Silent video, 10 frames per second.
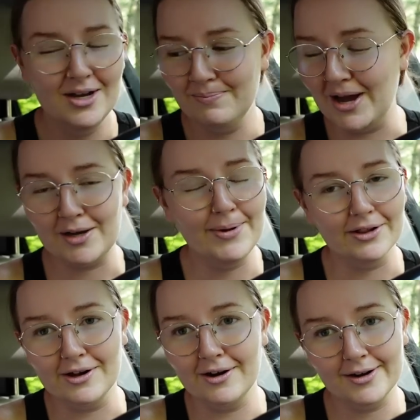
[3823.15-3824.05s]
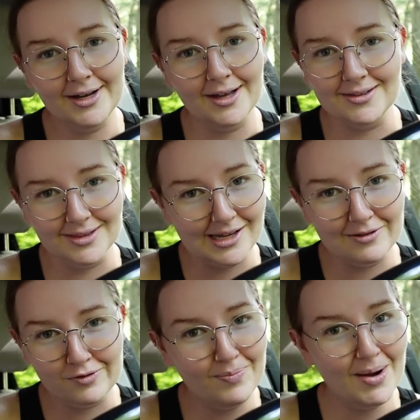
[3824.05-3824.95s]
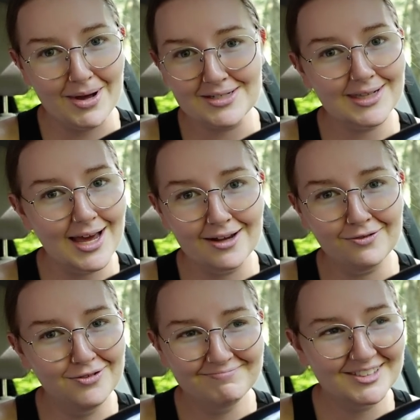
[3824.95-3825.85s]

Mac Miller and live my best life.